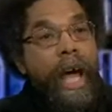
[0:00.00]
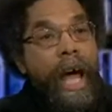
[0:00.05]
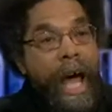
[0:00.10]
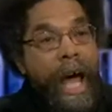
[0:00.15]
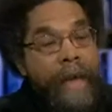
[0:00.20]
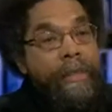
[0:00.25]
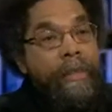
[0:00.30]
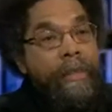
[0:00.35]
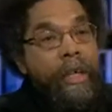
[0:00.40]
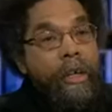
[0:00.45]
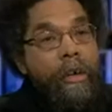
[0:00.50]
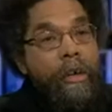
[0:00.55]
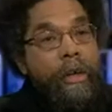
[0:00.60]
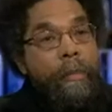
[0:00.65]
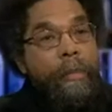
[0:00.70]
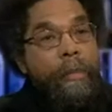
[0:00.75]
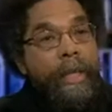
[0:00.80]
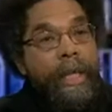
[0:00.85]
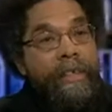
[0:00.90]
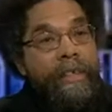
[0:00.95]
I think ought to
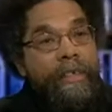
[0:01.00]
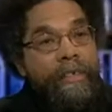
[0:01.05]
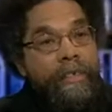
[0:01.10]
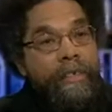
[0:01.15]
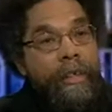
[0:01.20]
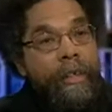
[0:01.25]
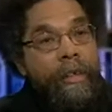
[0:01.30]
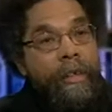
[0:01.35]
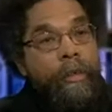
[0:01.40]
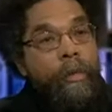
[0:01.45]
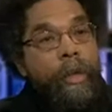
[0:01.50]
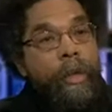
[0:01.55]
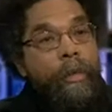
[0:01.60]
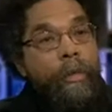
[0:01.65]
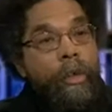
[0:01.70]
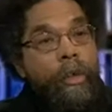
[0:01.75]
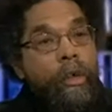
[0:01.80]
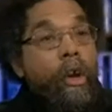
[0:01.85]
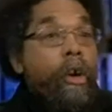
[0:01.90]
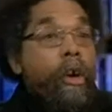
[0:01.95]
be at the center of what
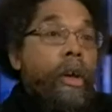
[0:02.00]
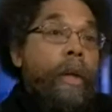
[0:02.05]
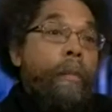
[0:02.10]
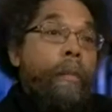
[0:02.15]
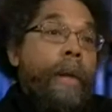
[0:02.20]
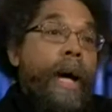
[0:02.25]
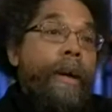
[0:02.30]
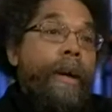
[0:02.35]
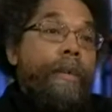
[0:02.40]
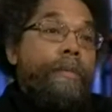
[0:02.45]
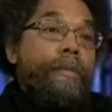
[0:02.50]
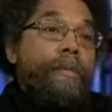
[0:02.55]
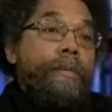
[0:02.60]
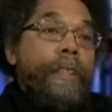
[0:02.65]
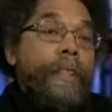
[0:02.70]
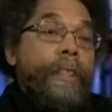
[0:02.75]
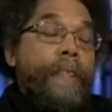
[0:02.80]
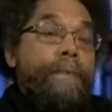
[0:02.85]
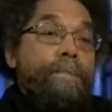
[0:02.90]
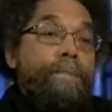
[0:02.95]
we're all about. You see.